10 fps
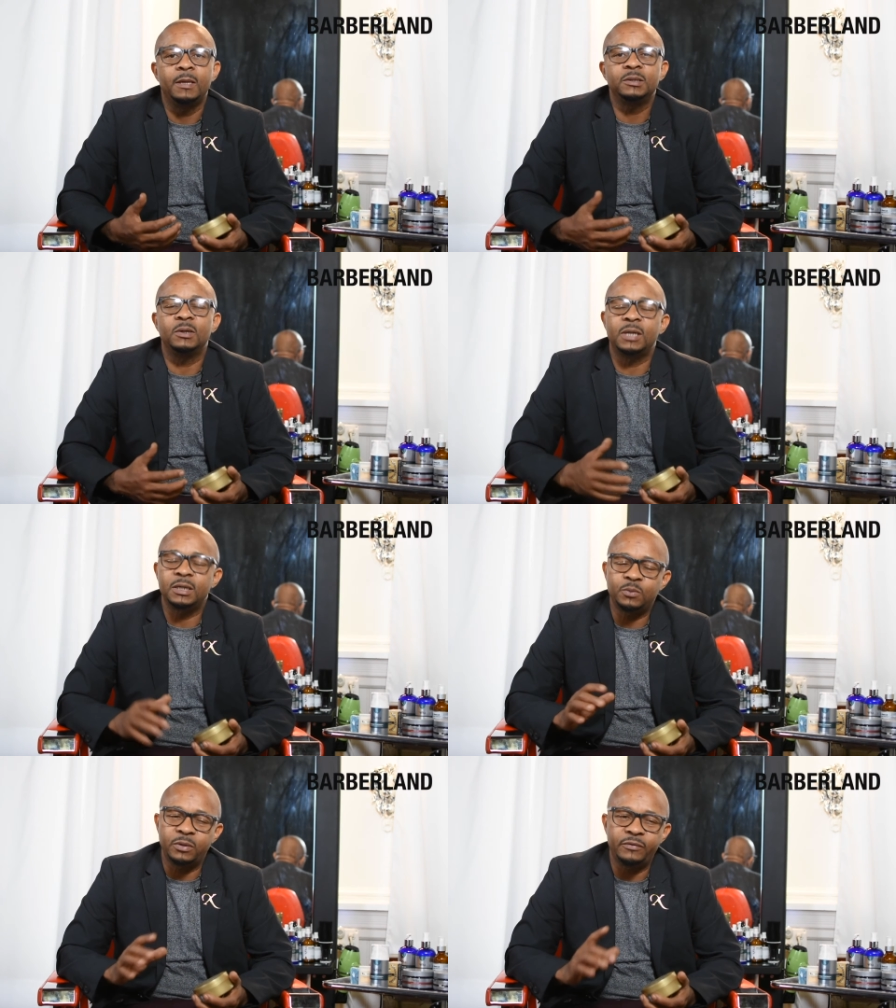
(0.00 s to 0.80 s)
So
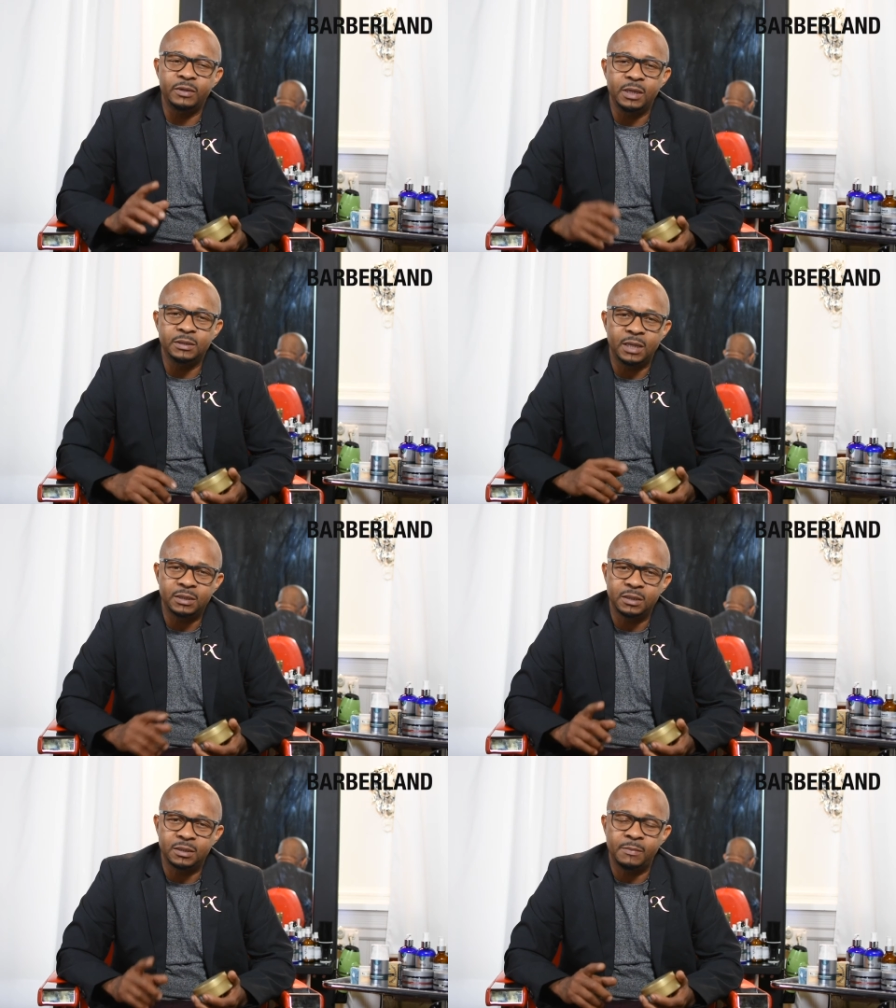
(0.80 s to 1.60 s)
that's one of the things that
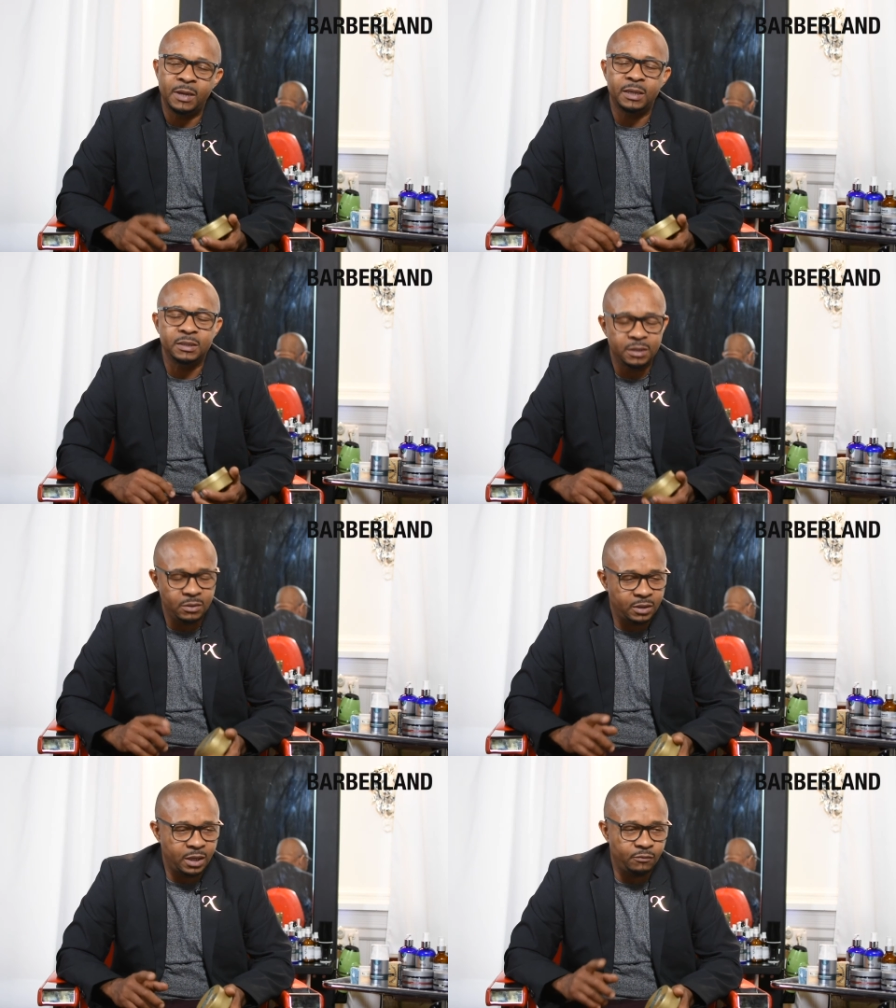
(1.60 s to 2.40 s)
I took to mind. I said,
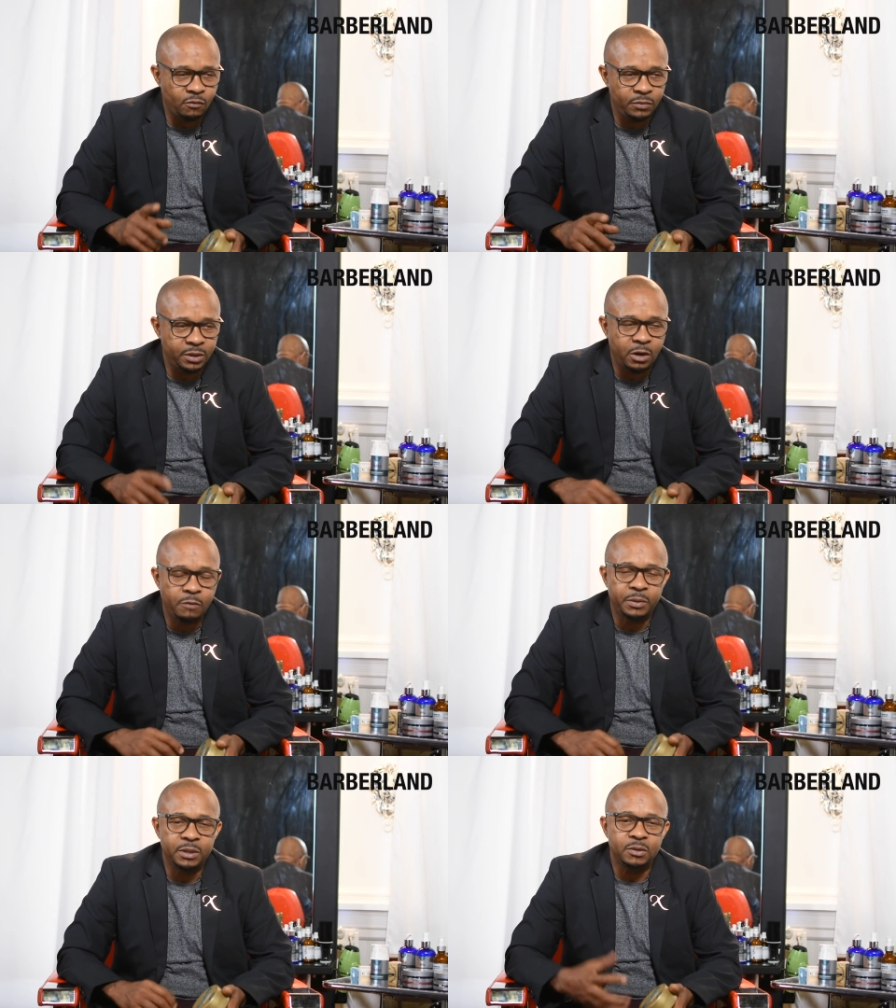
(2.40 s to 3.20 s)
okay,
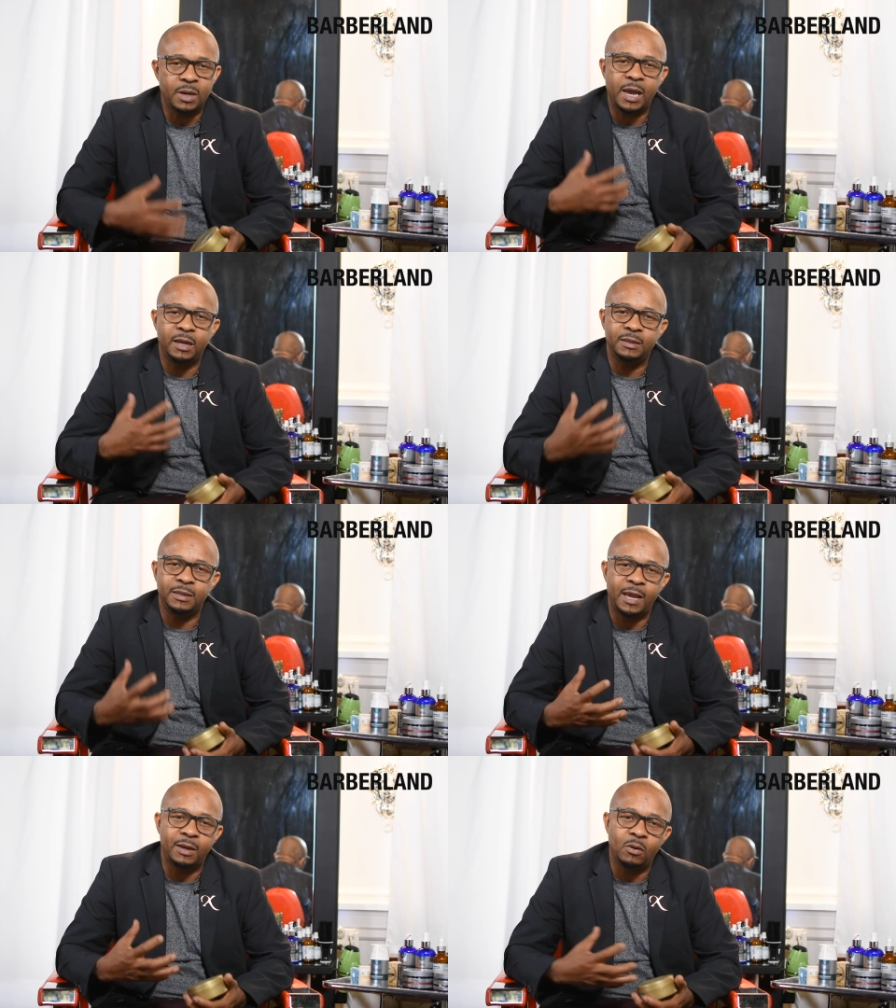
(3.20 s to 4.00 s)
aromatherapy. So I added
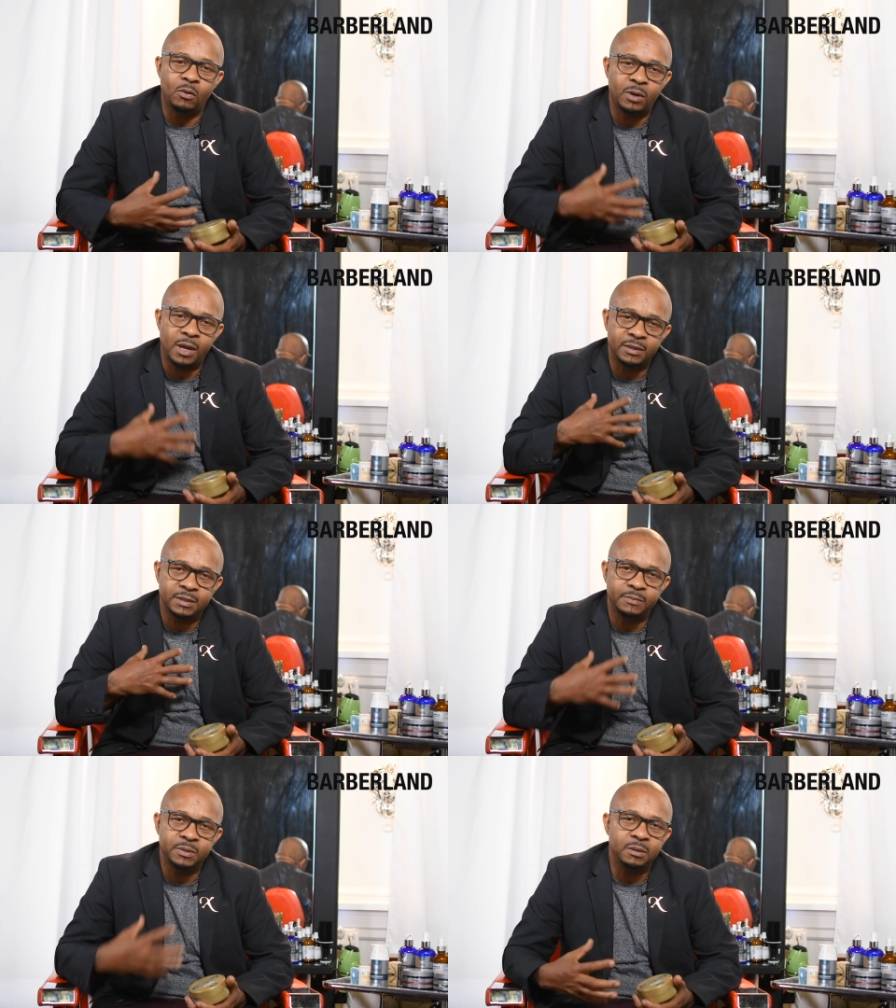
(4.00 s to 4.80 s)
that whole
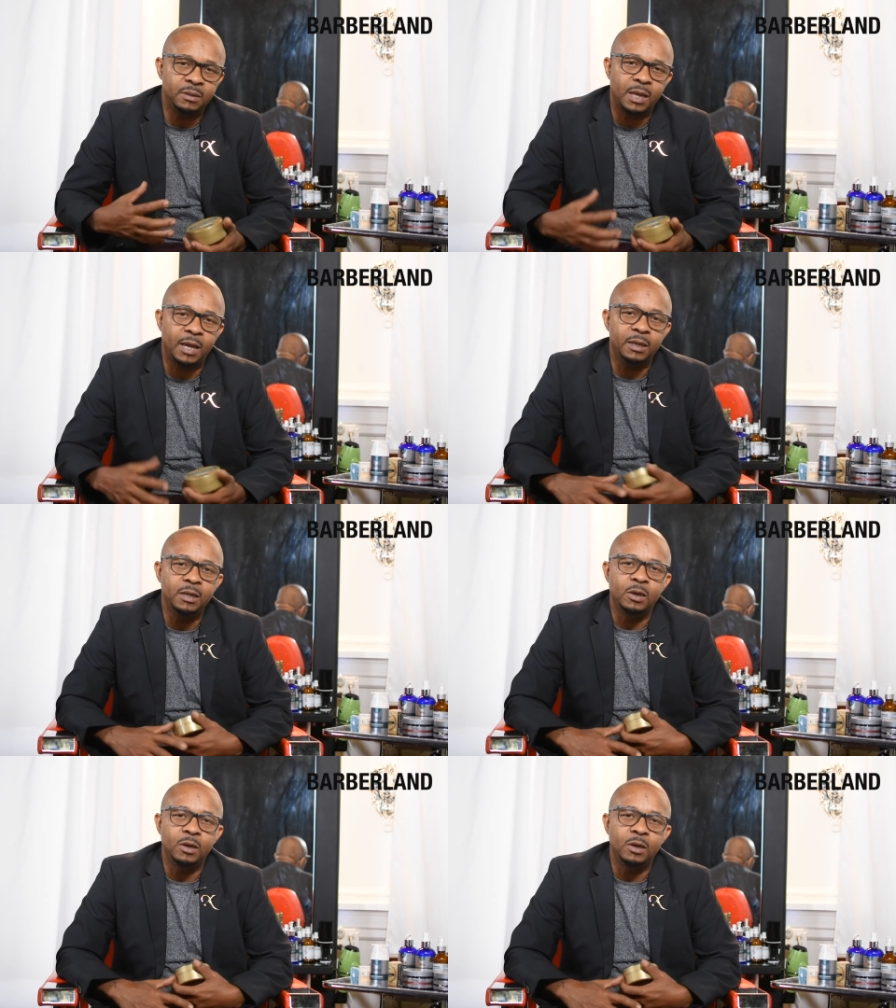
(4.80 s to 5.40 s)
concept to the line.